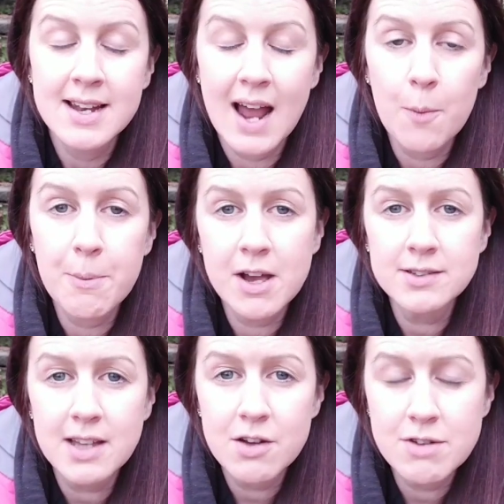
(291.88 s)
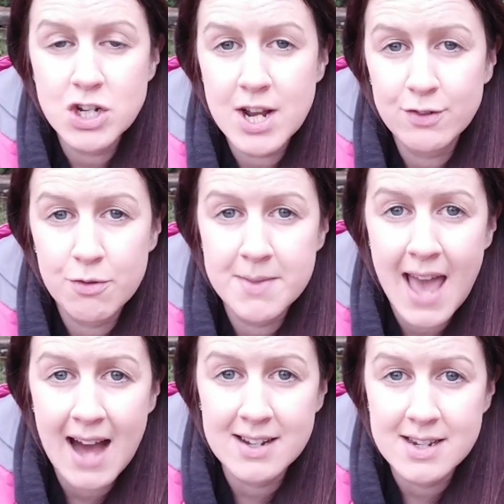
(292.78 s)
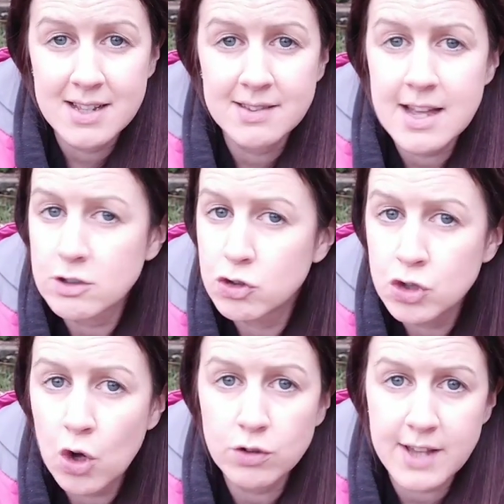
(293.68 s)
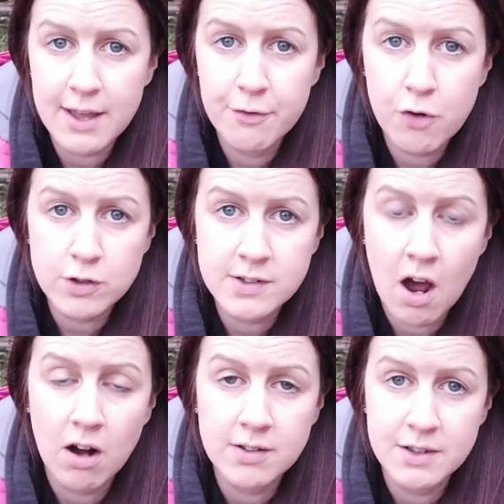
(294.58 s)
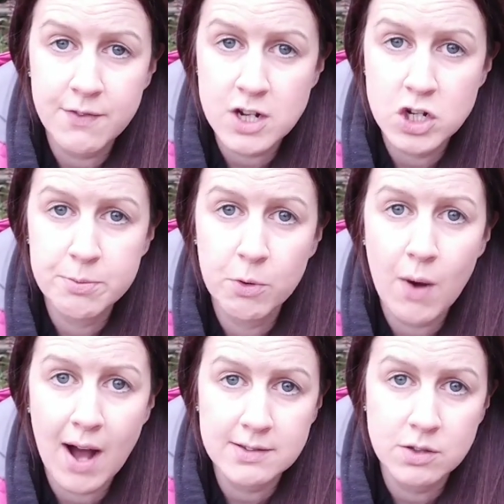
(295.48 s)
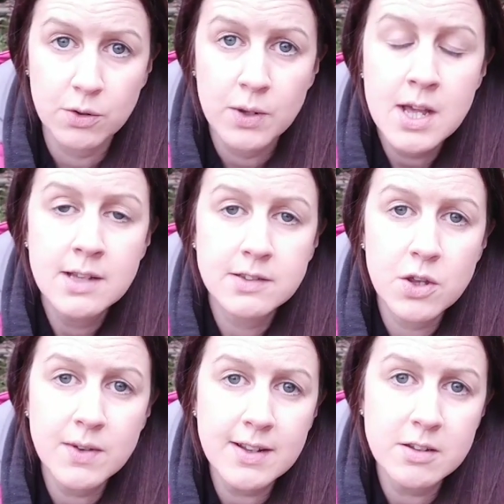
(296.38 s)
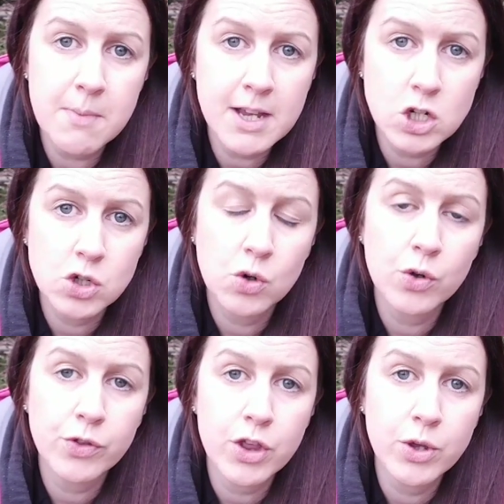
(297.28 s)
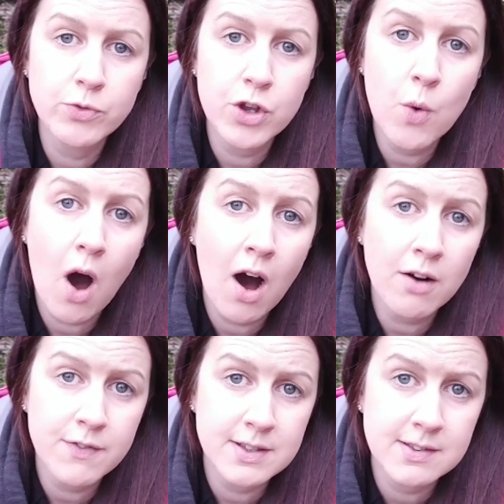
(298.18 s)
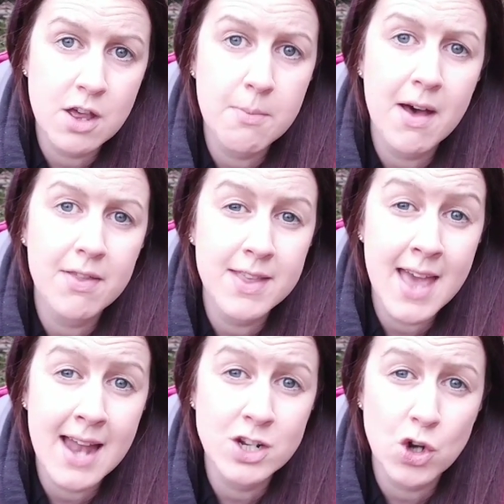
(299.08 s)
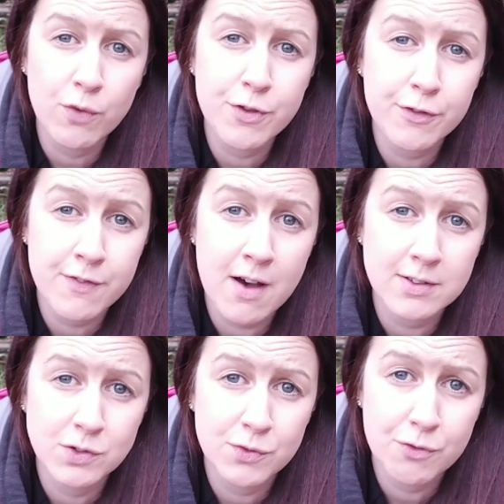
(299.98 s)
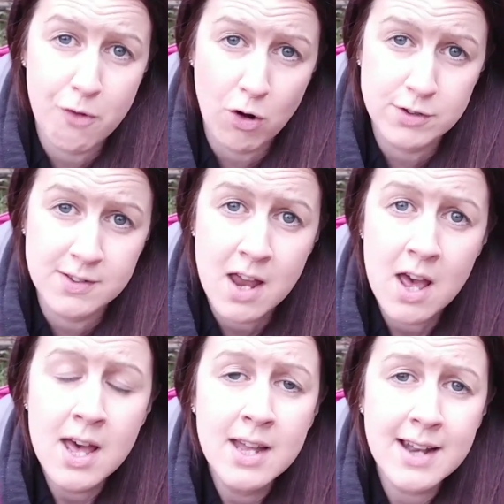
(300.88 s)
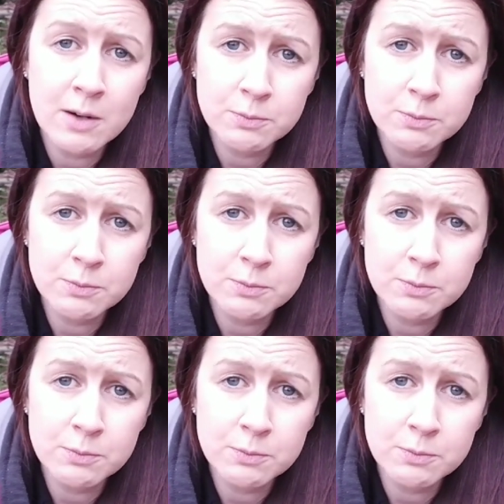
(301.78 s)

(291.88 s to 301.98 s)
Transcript: now because it originates from the Andes it's not a frost hardy vegetable at all so you need to make sure that you do harvest them at the end of the first frost now